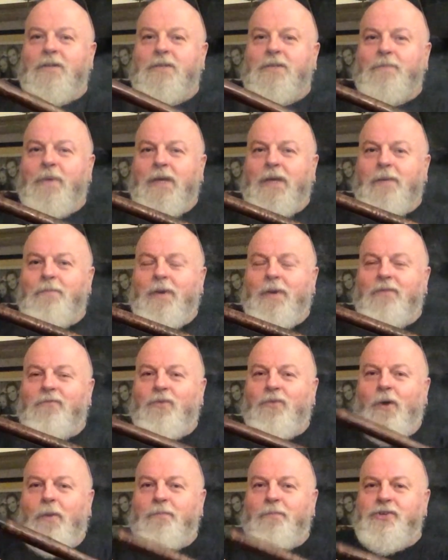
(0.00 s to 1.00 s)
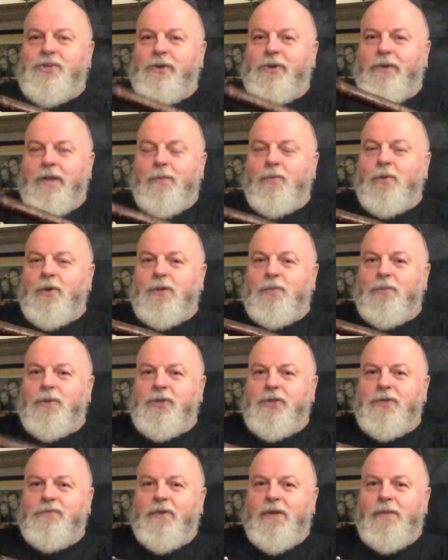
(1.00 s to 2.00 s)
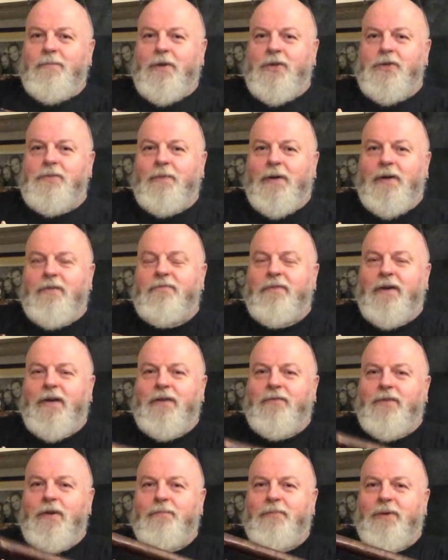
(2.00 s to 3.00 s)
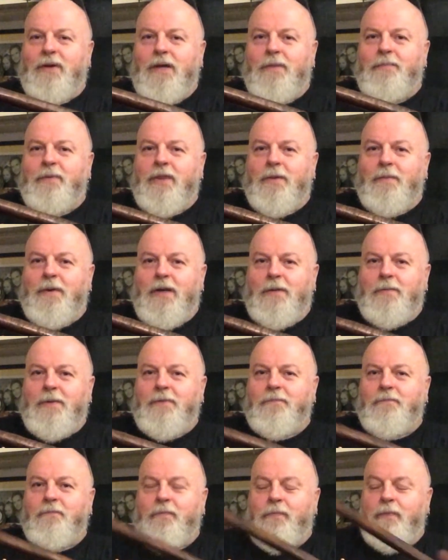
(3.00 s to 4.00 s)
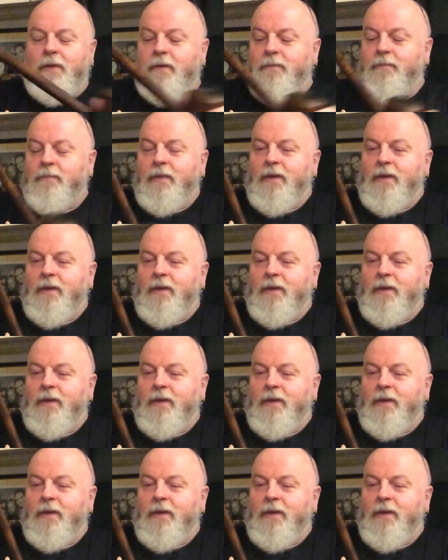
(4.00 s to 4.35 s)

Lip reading: Smoking my Rock cherry wood, which is very much my favourite pipe at the moment.